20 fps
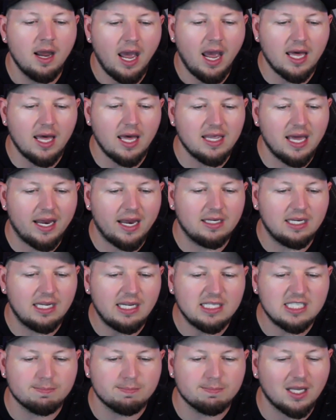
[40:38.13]
And then
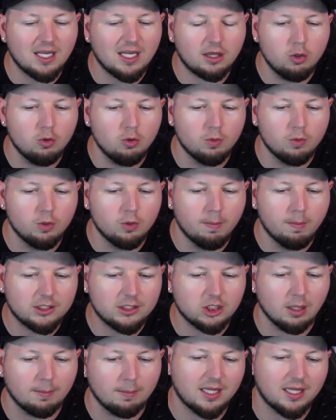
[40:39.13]
Neesmith, you
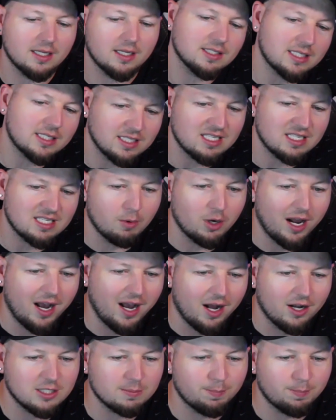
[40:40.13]
mentioned him, but then said someone else,